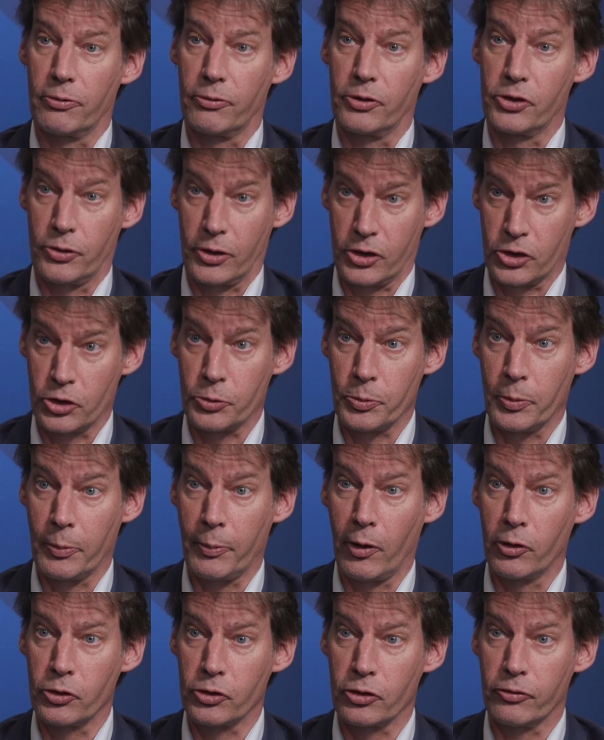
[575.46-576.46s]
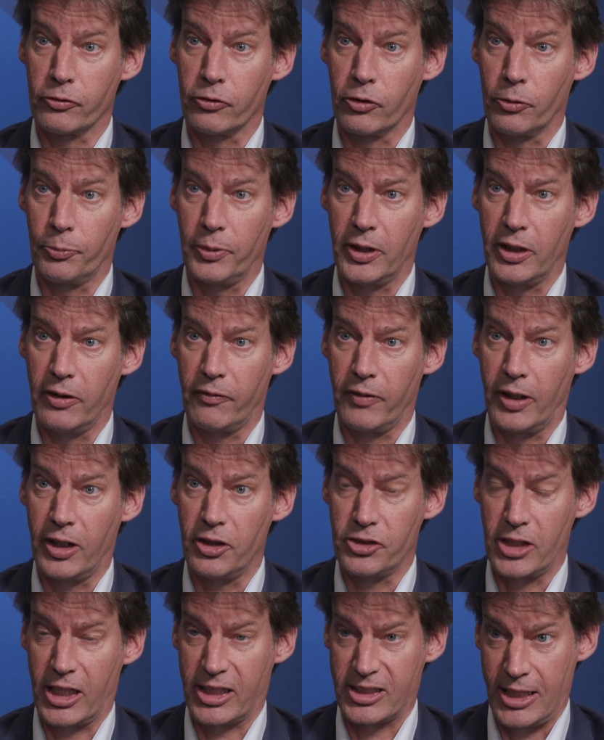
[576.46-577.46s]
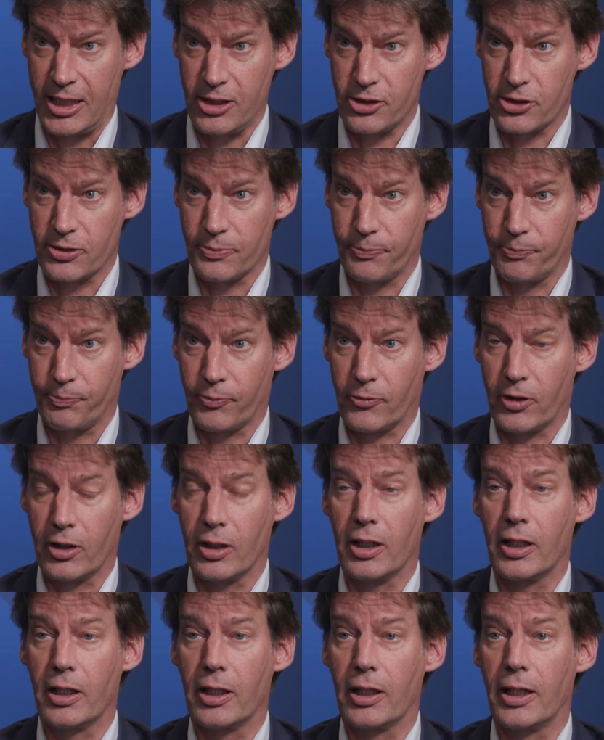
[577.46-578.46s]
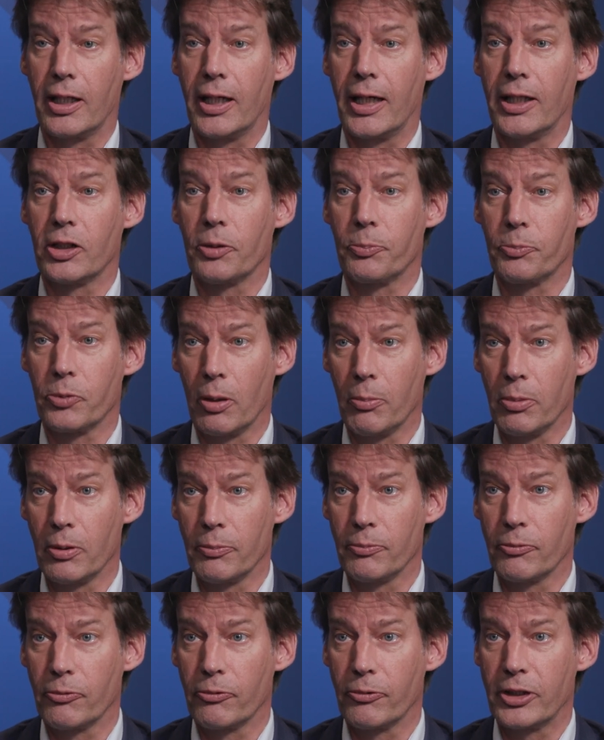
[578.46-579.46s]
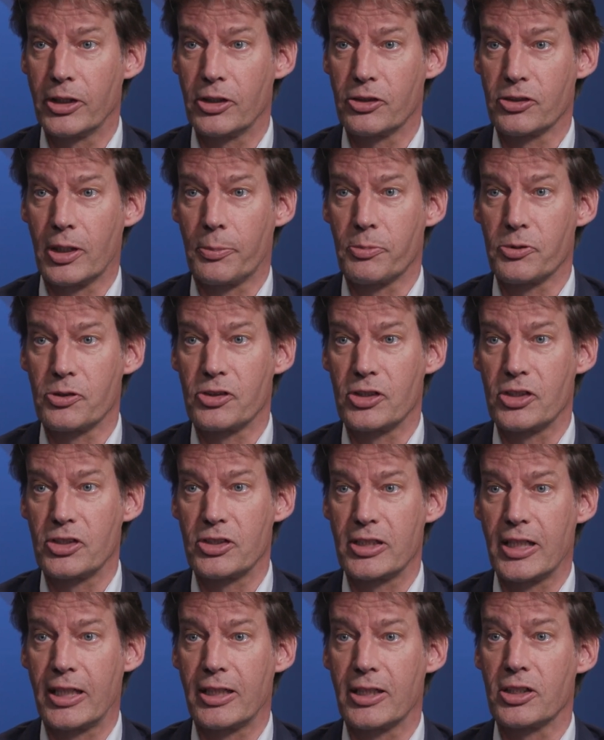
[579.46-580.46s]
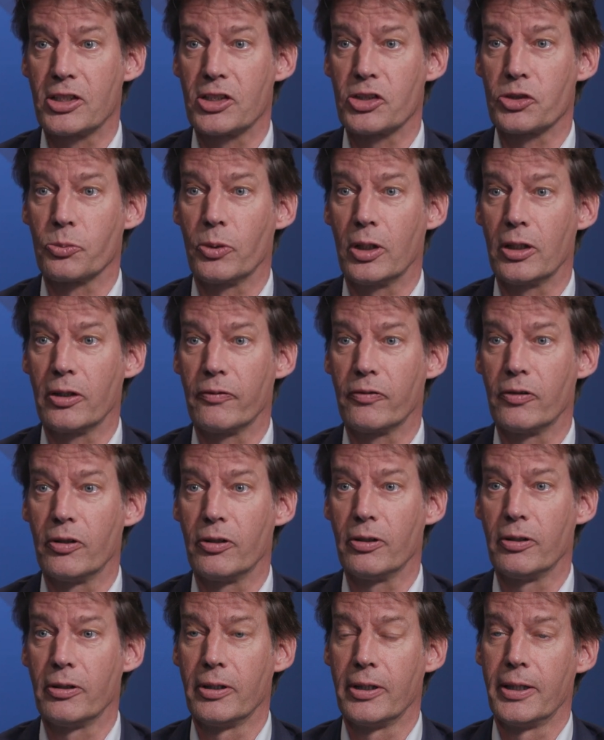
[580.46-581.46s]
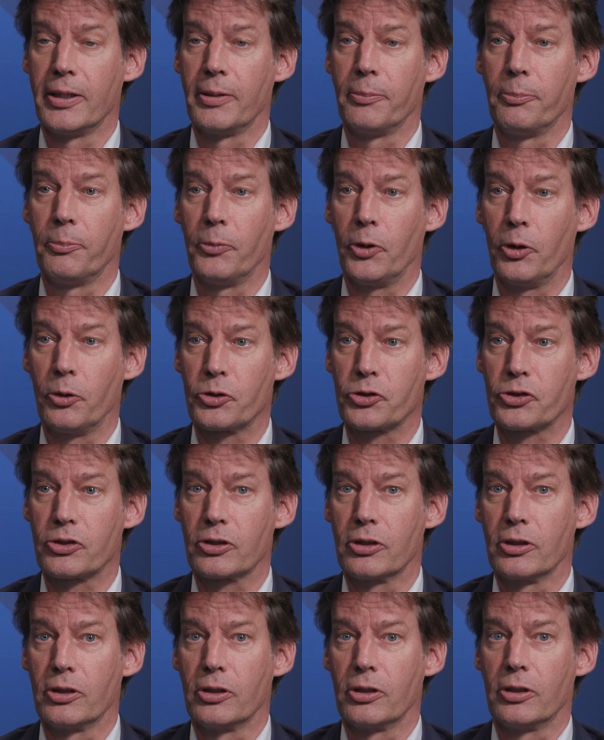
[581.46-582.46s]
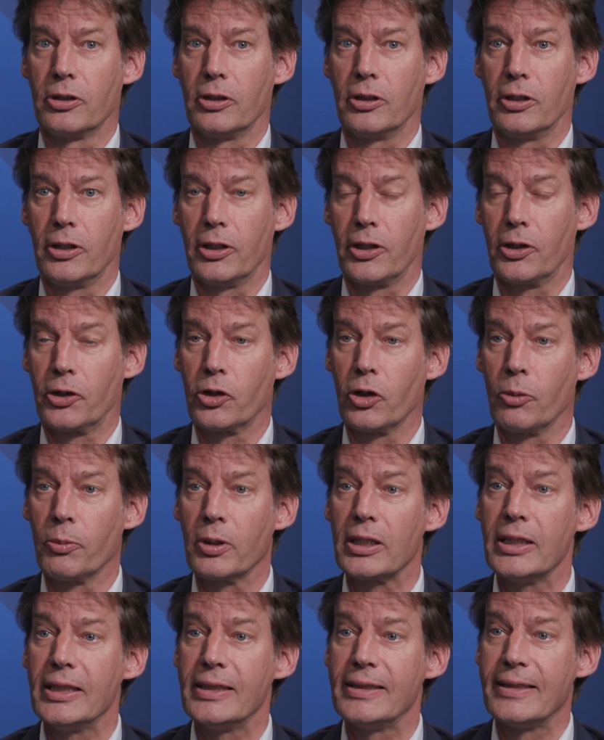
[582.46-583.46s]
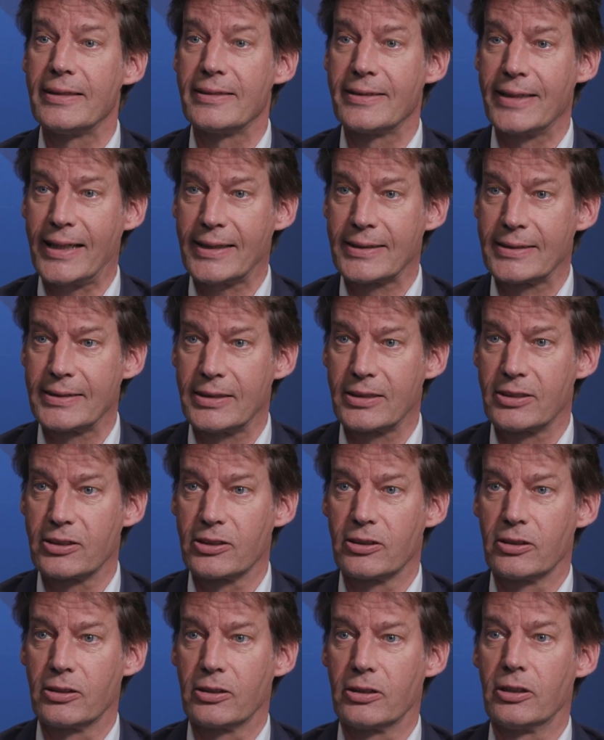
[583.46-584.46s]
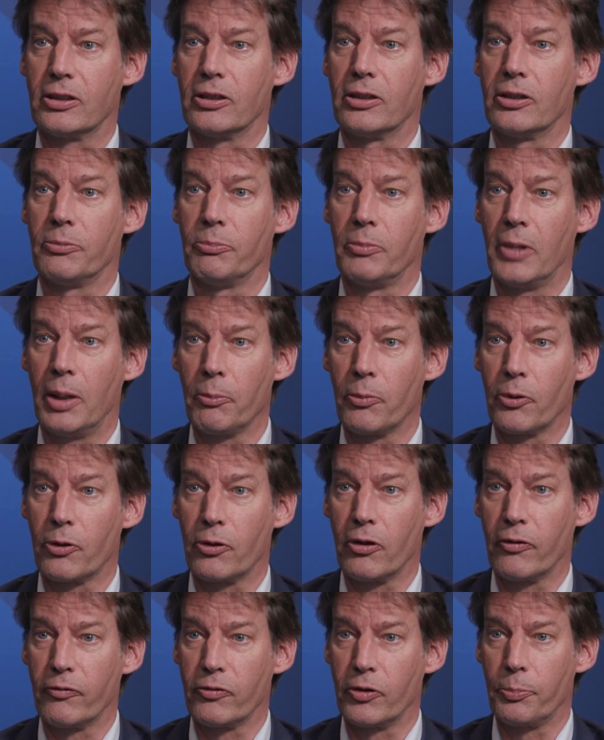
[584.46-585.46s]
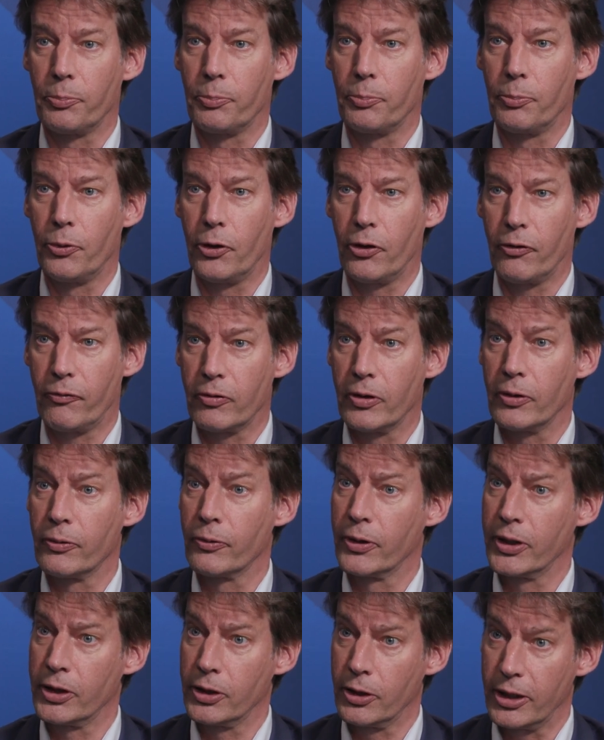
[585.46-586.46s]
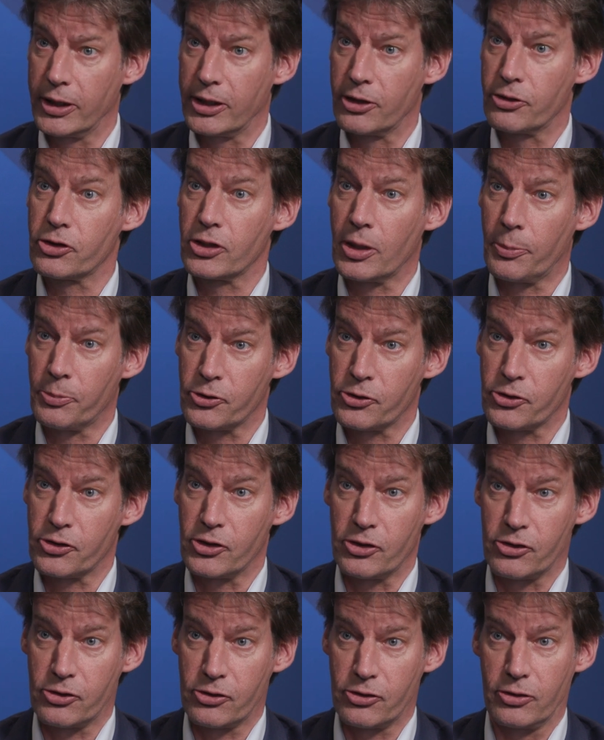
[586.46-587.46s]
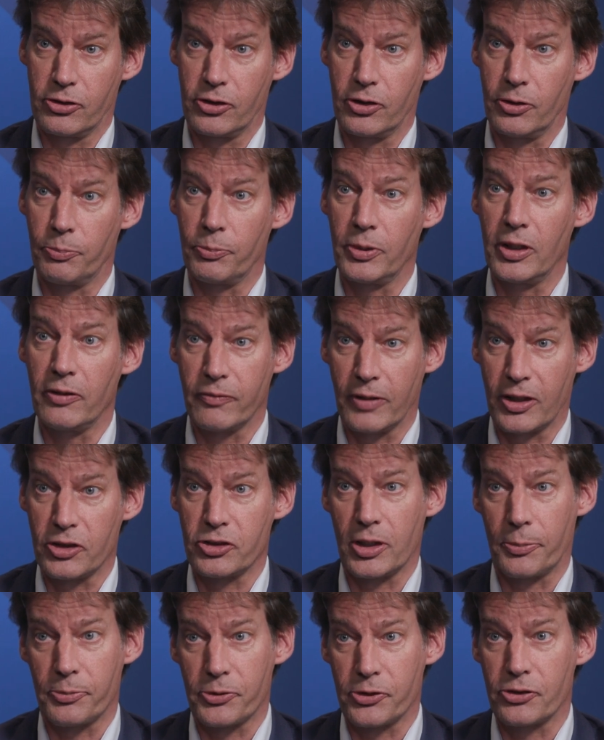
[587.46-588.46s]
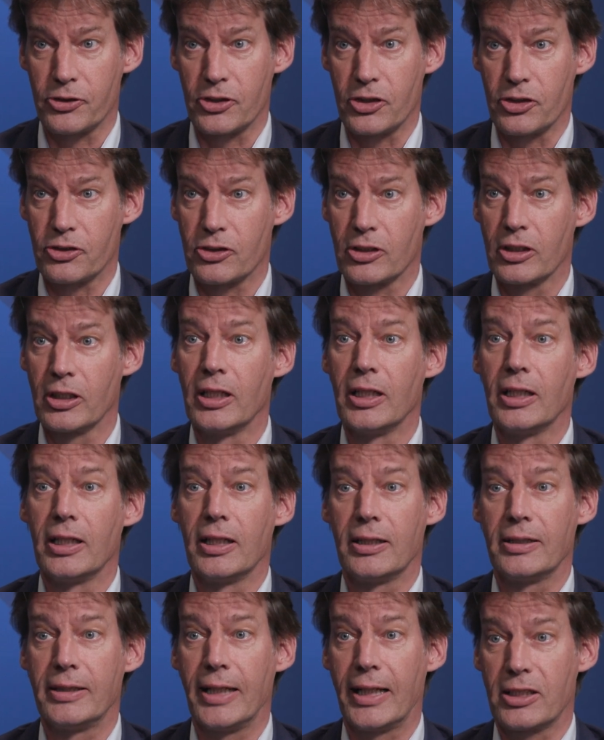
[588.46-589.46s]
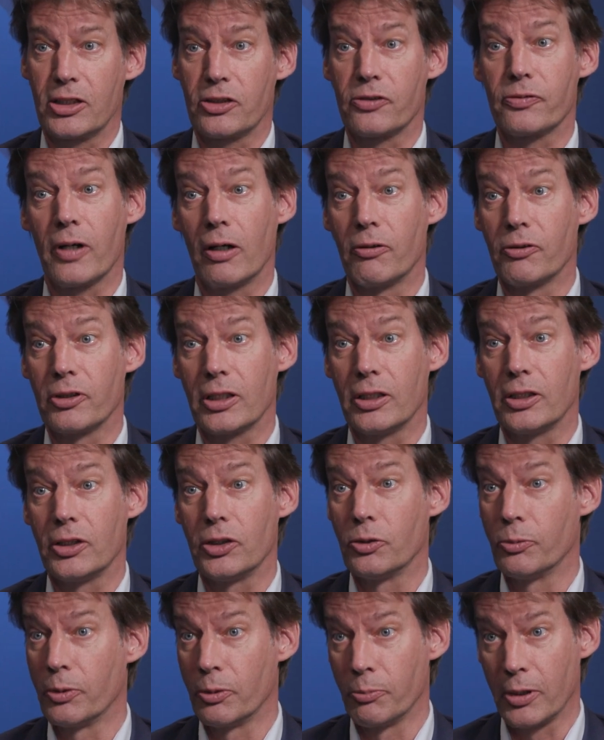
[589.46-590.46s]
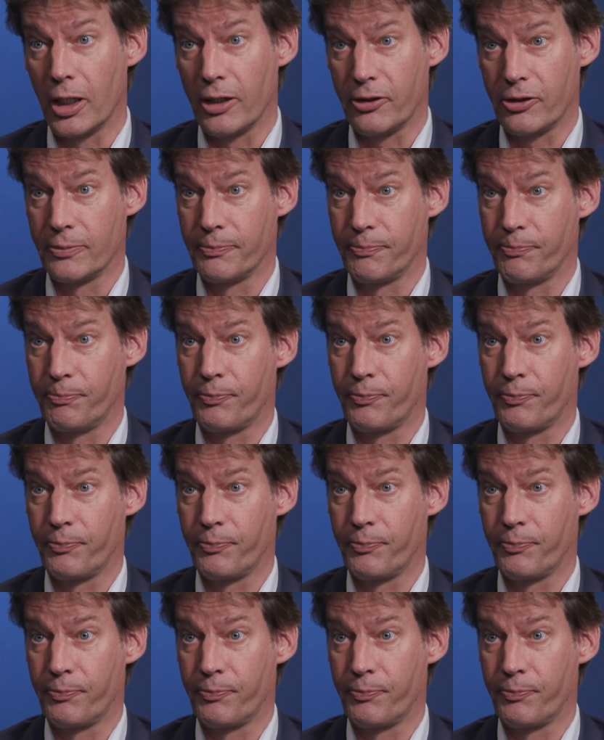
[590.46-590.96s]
a restriction proposal for PFHxS, and the problem with this substance is that it is one of the most commonly detected member of the perfluorinated substances, the PFAS substances, that is found in the human blood.